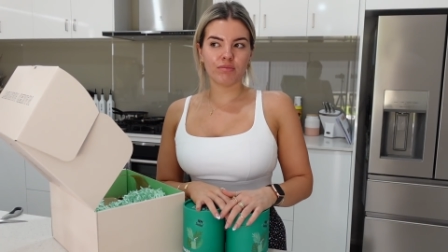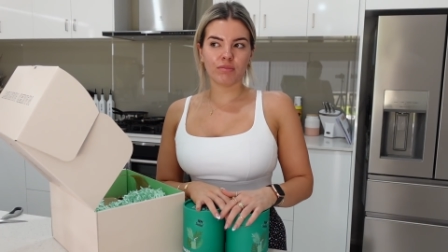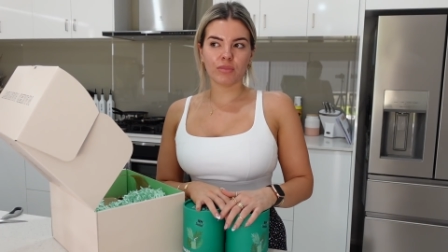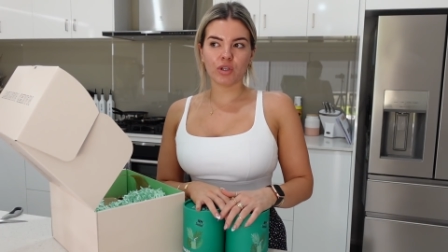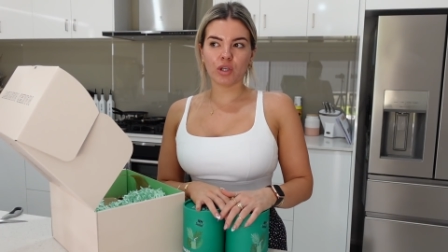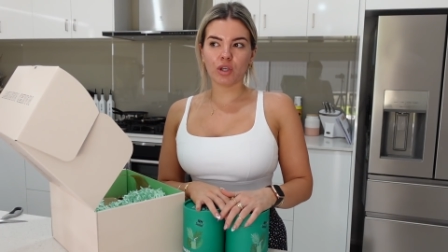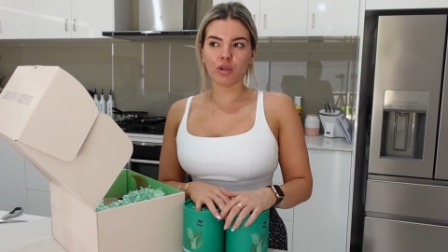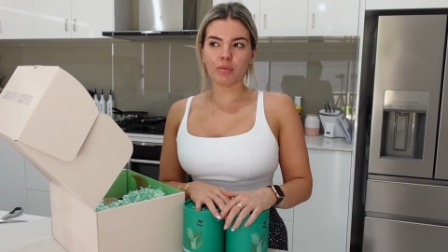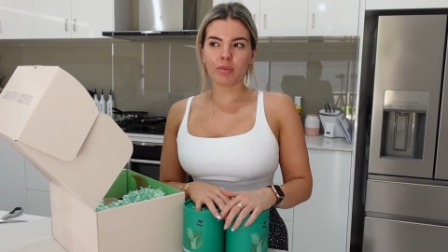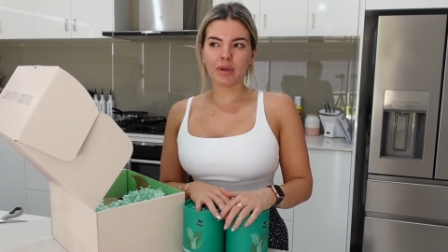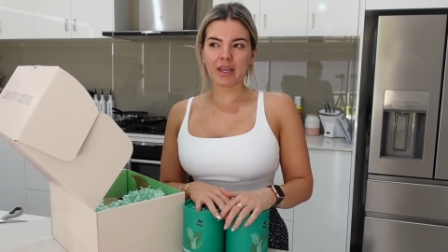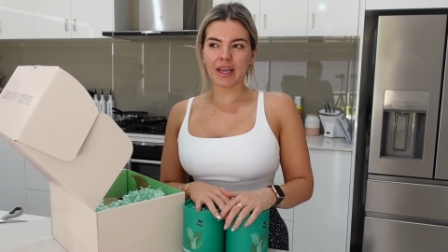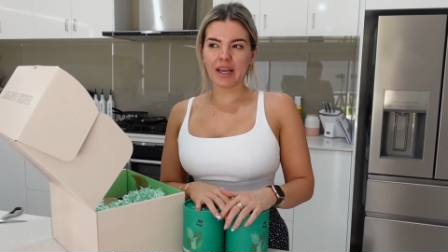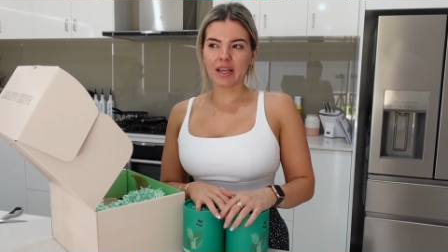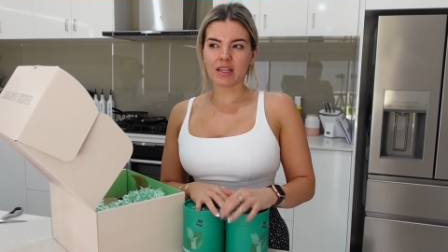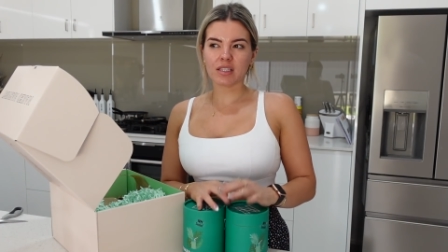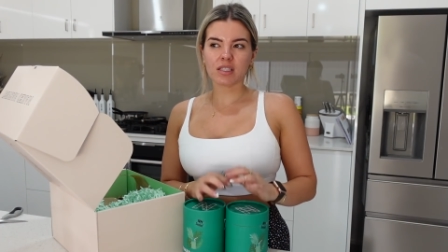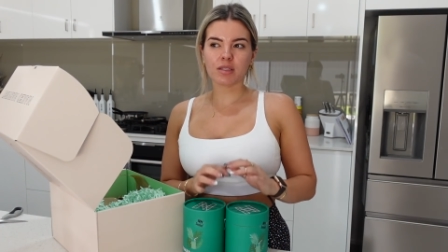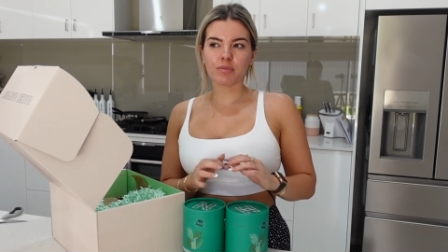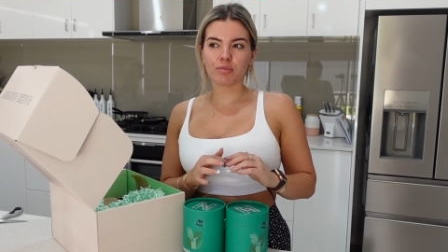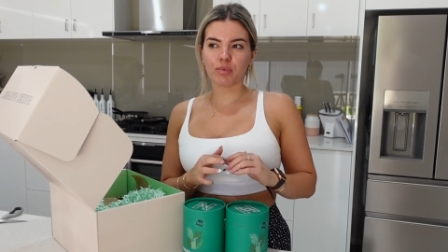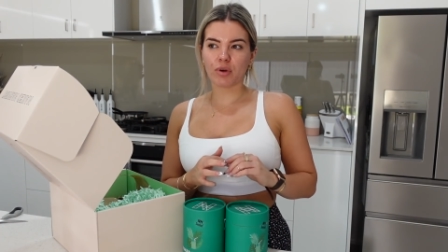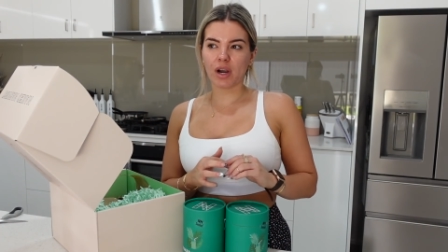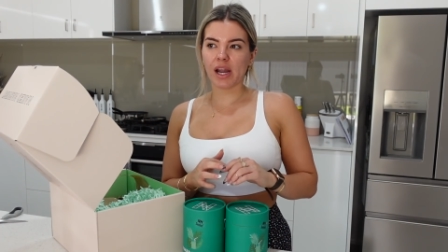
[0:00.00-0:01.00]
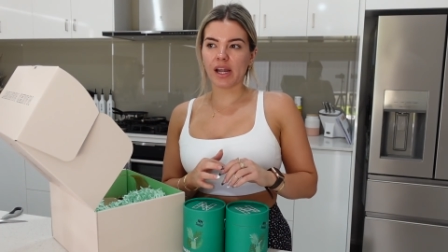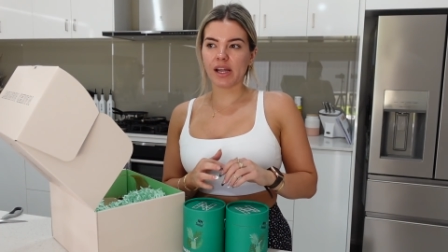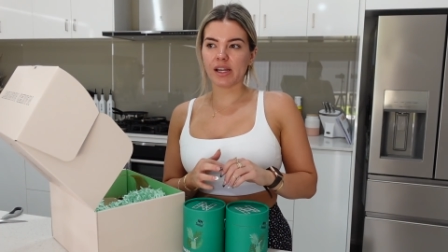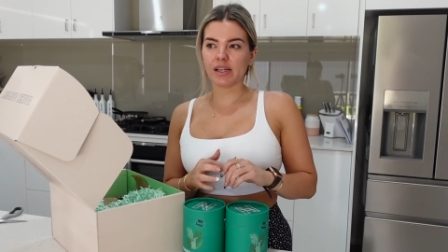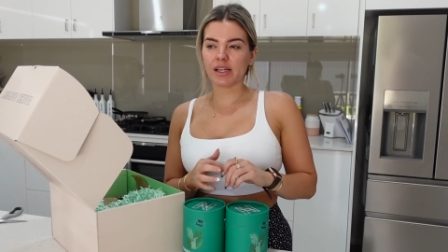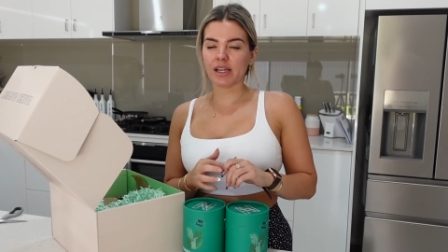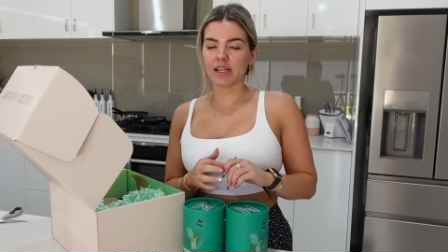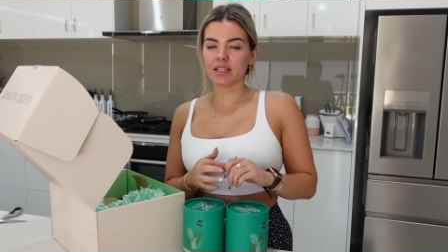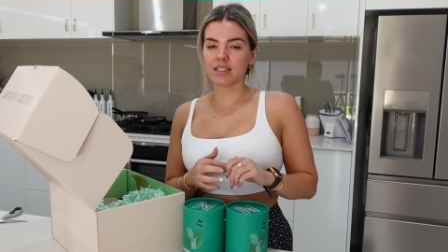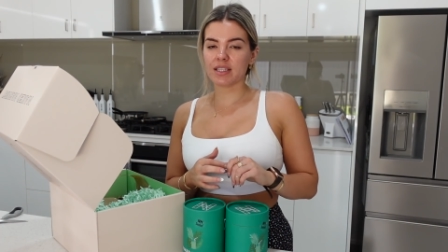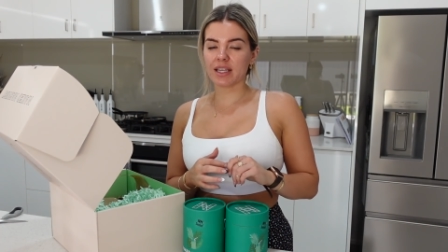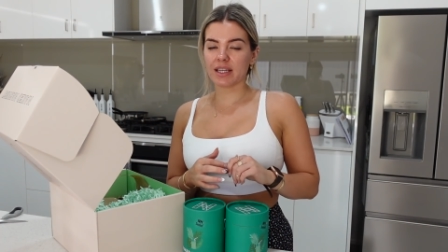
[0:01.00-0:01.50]
UPS
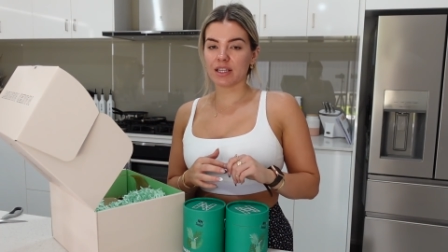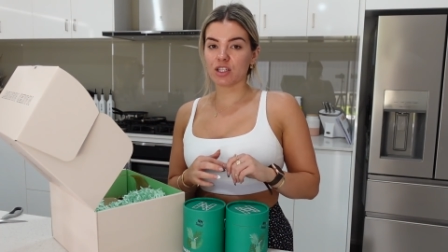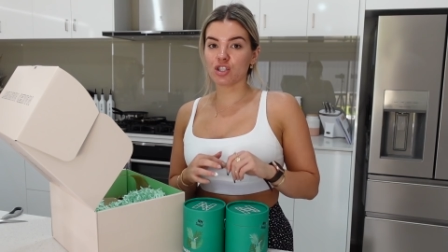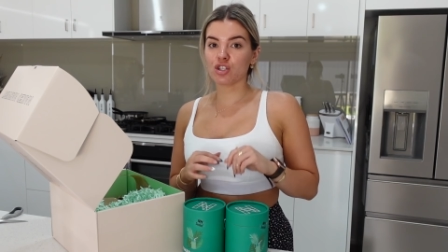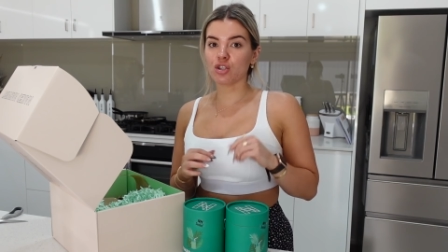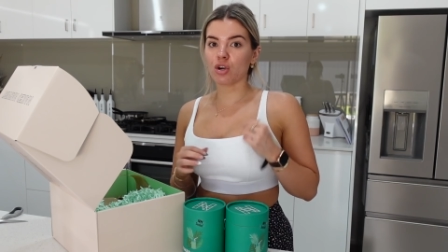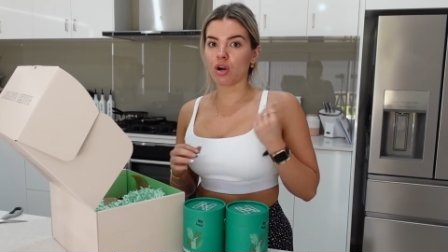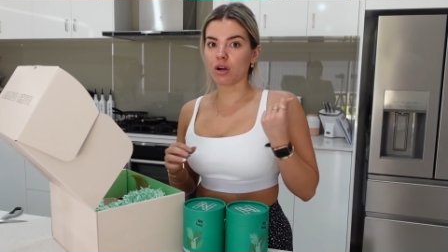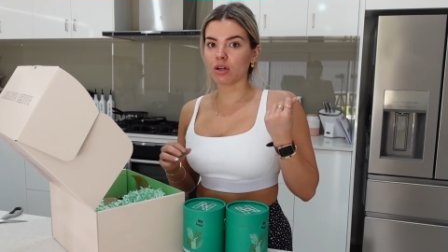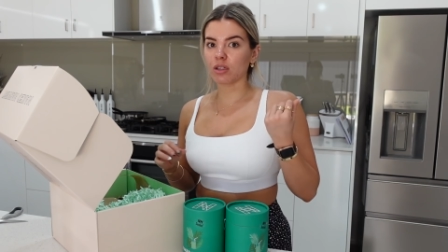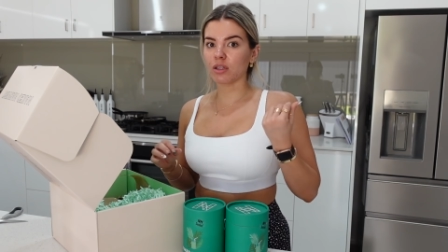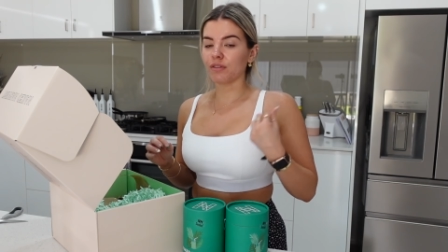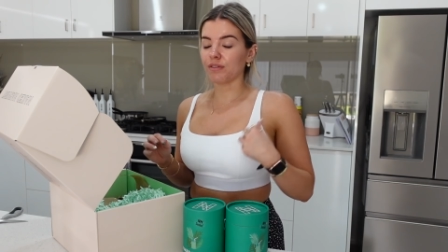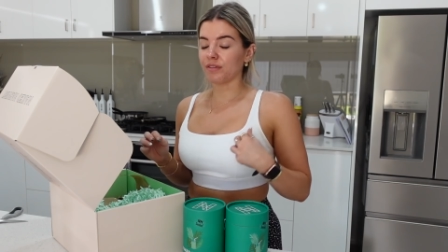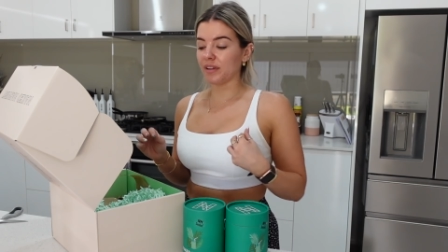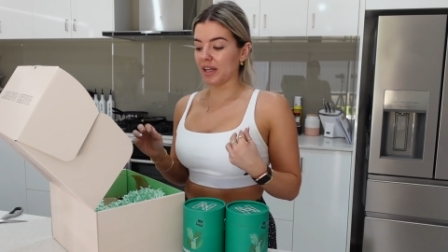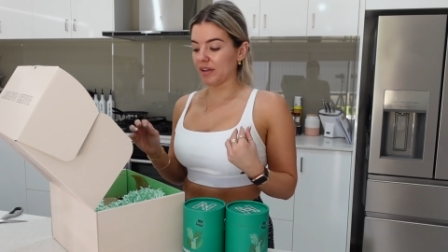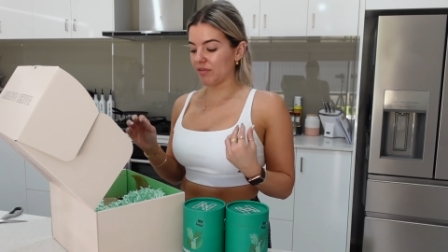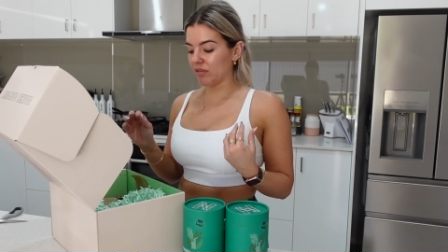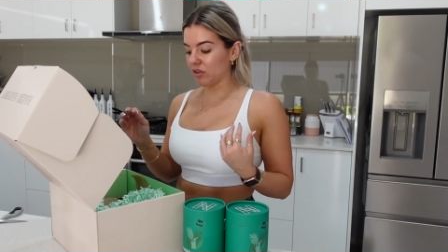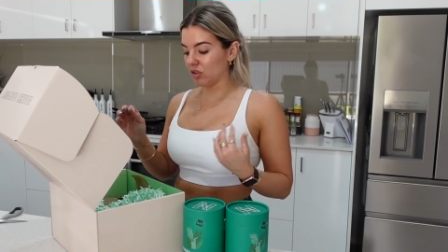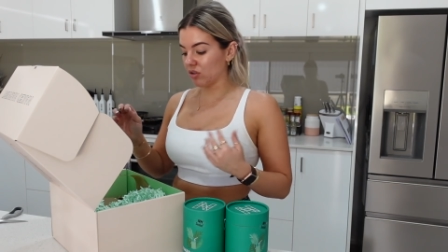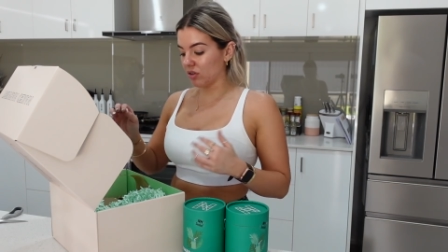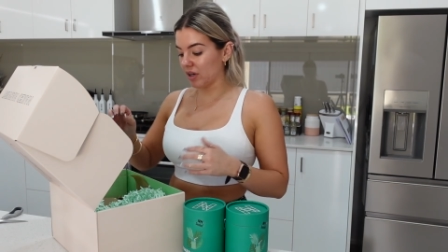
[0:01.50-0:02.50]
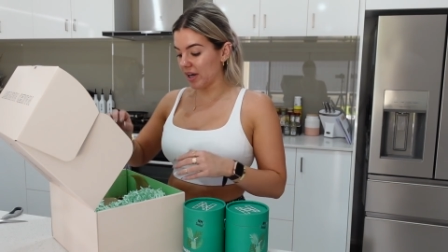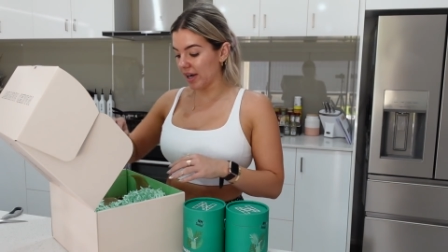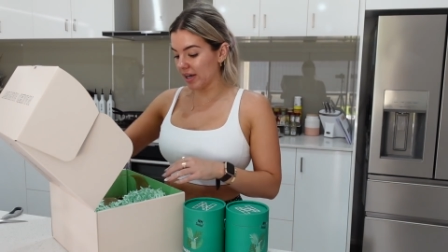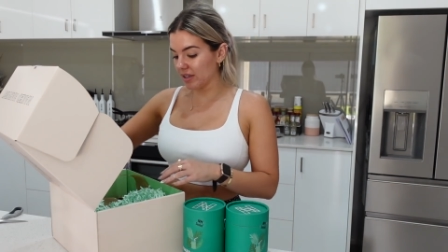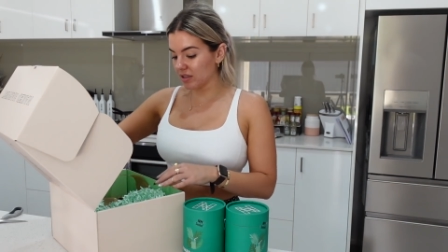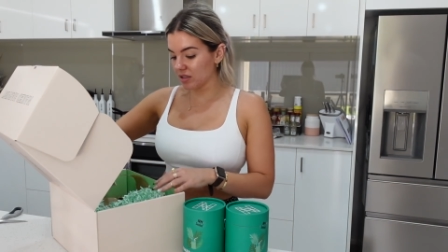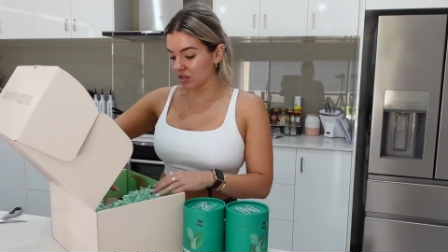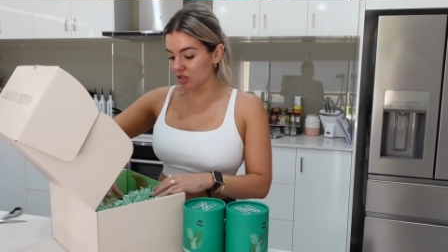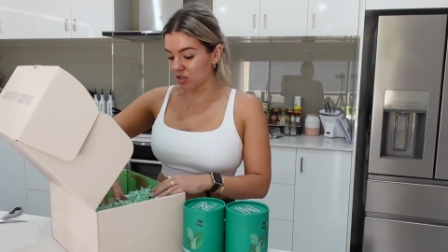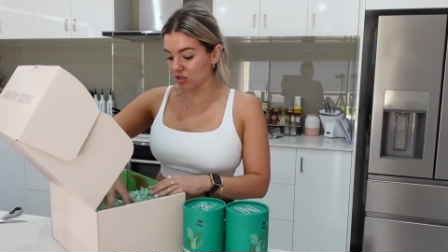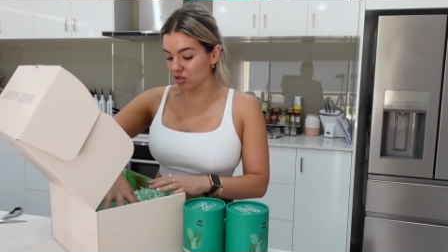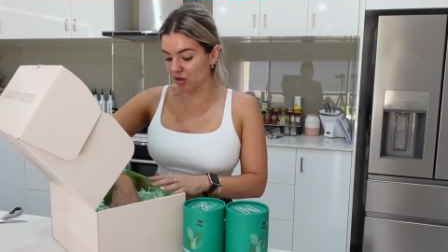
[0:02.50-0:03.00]
brand. It's like chocolate flavored greens.
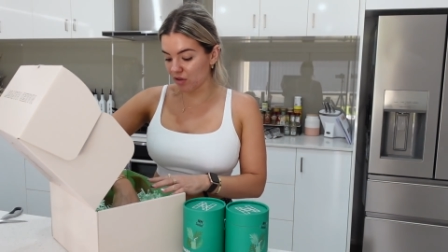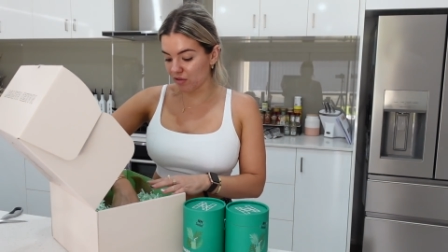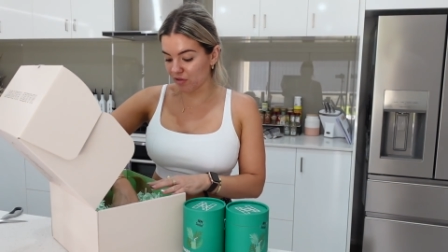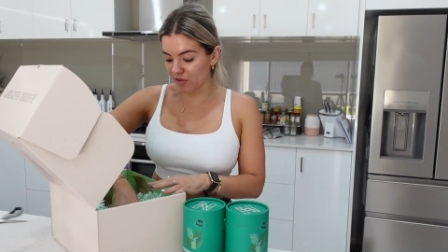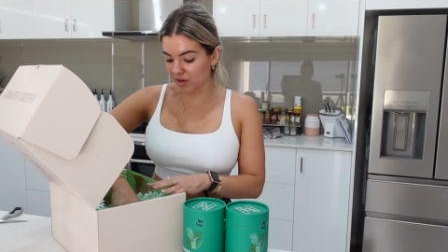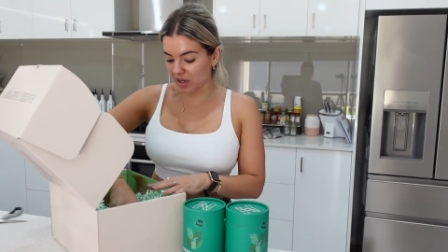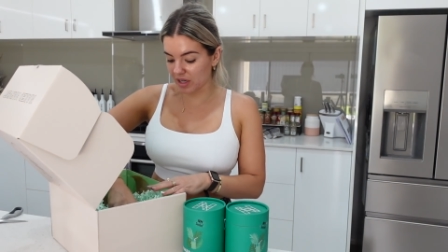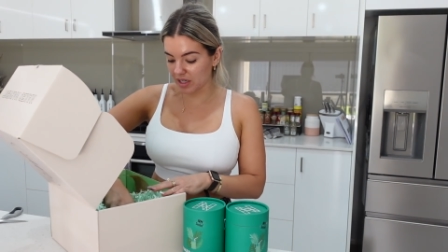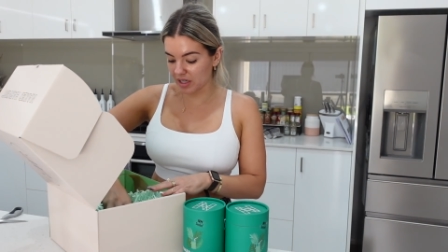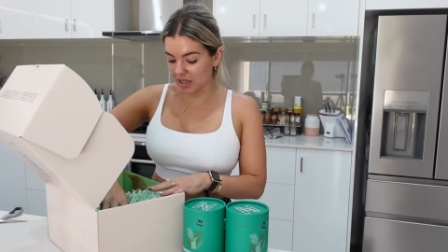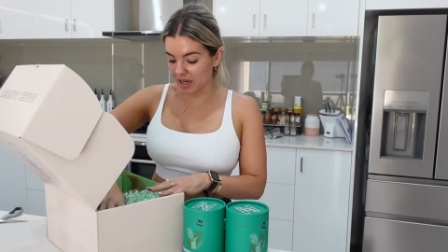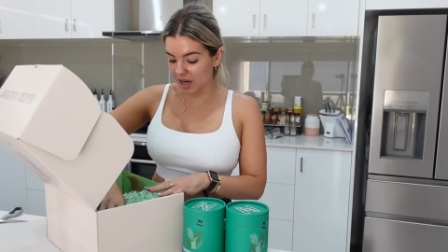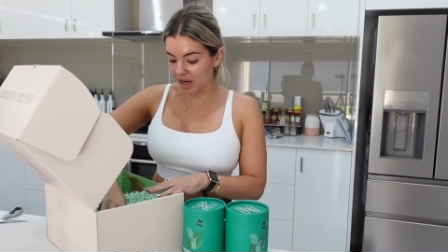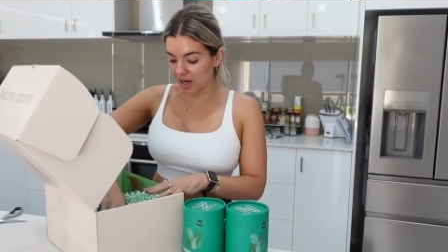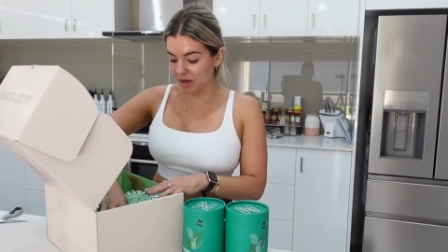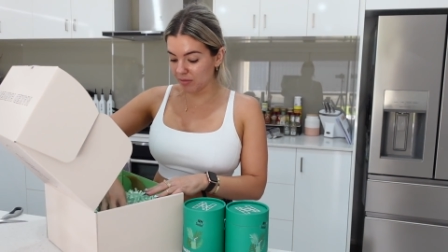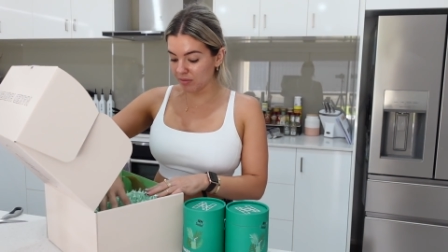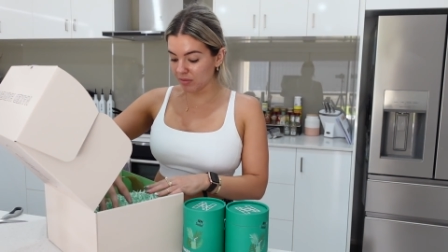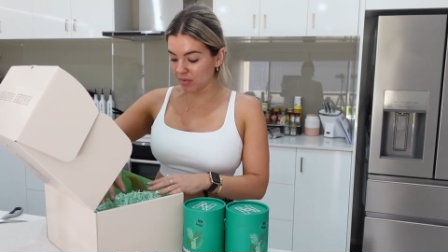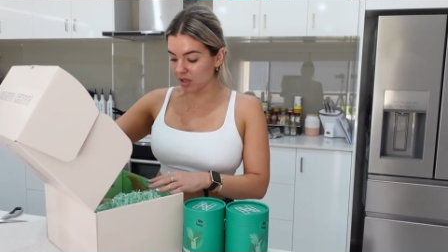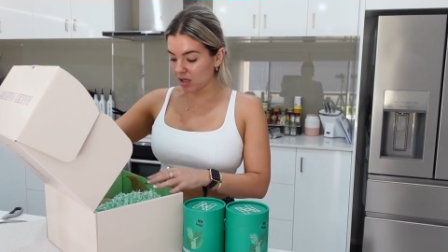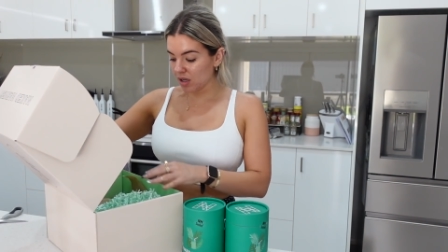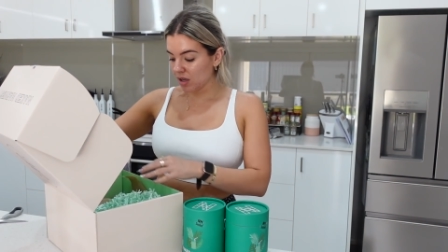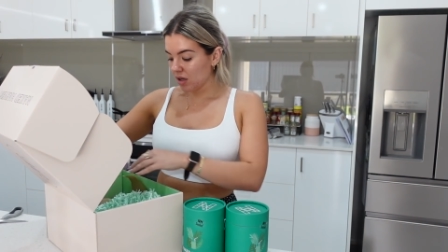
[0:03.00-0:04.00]
It's so freaking yum.